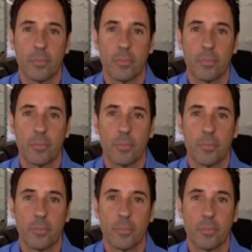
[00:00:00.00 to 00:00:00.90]

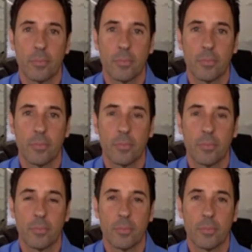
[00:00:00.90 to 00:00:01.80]

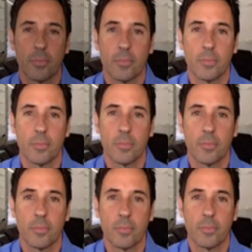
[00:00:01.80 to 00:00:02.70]

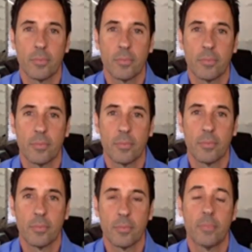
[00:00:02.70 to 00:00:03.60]

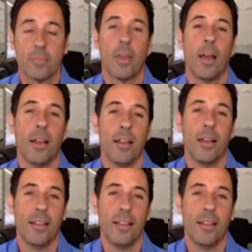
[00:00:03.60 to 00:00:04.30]
(not speaking)